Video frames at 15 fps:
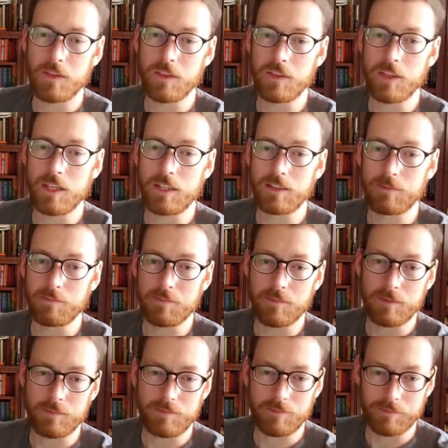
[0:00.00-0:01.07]
then
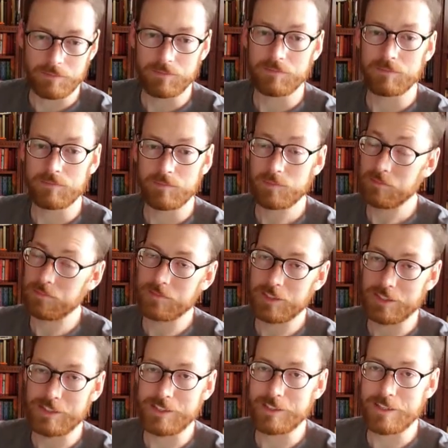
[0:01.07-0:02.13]

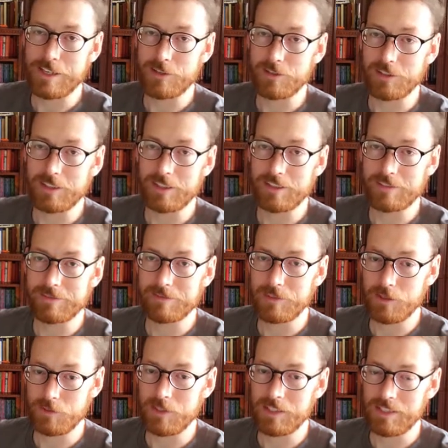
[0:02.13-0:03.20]
this is essentially in
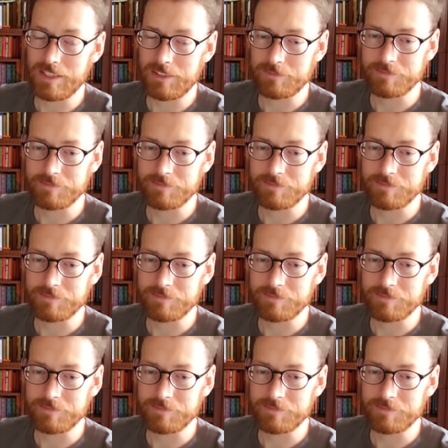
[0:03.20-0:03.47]
UTC.